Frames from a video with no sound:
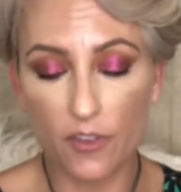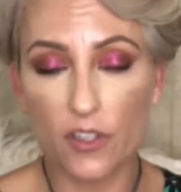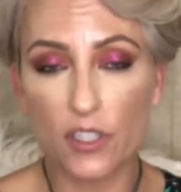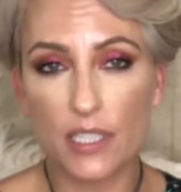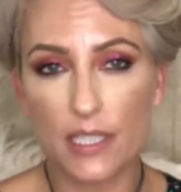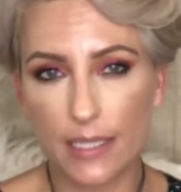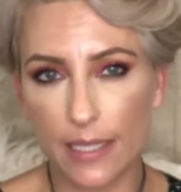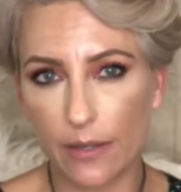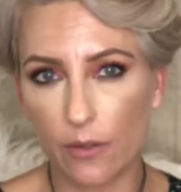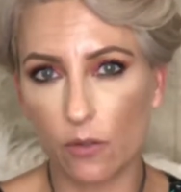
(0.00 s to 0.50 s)
your
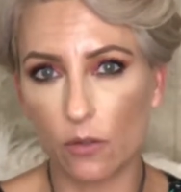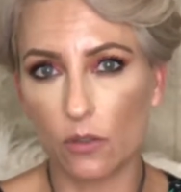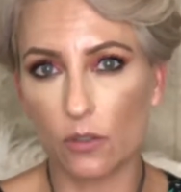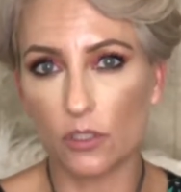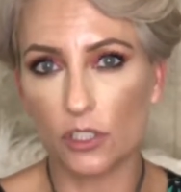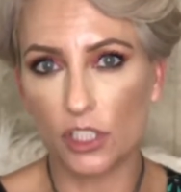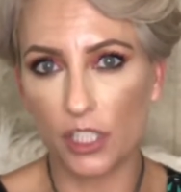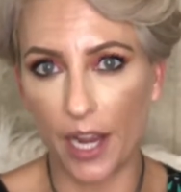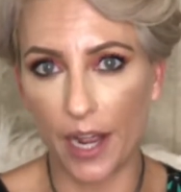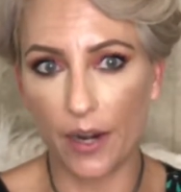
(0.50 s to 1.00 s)
single
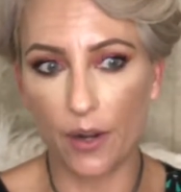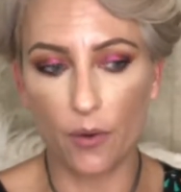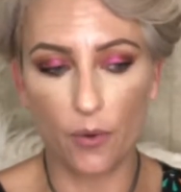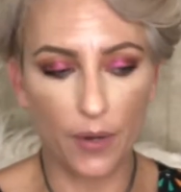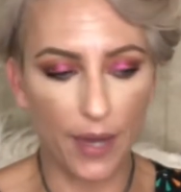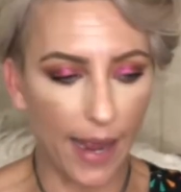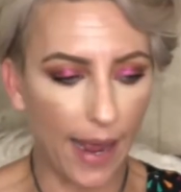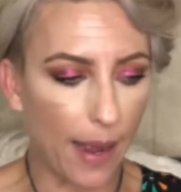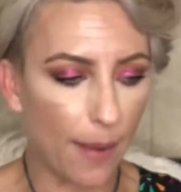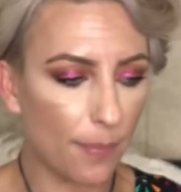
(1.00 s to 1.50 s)
shadow
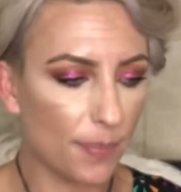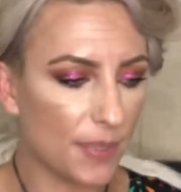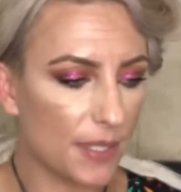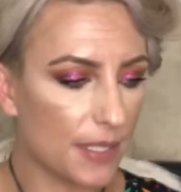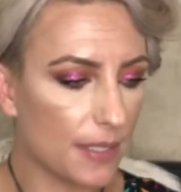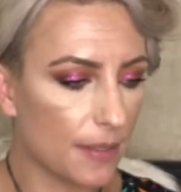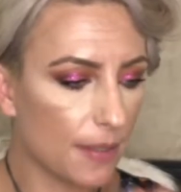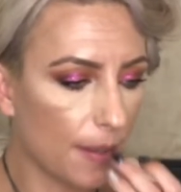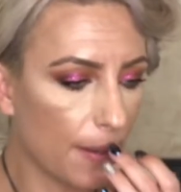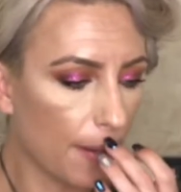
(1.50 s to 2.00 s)

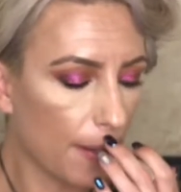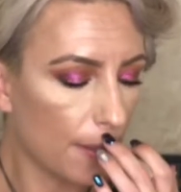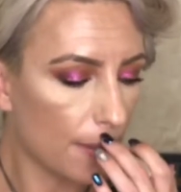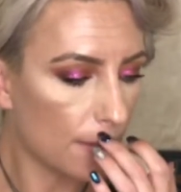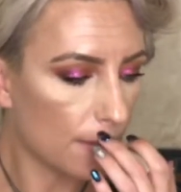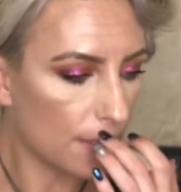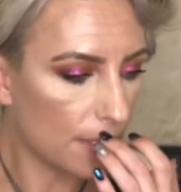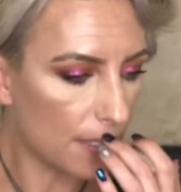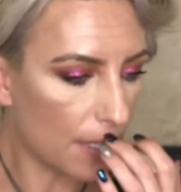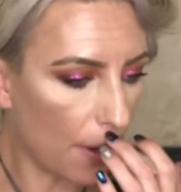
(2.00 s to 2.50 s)
gaps?
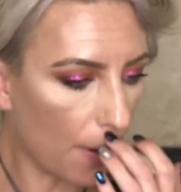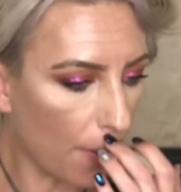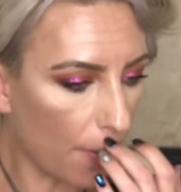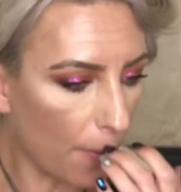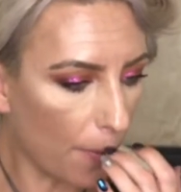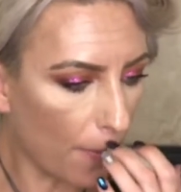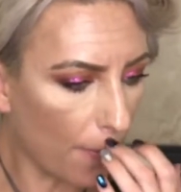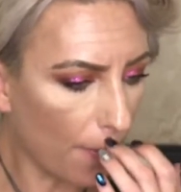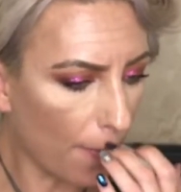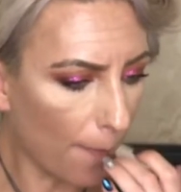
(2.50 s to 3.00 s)
So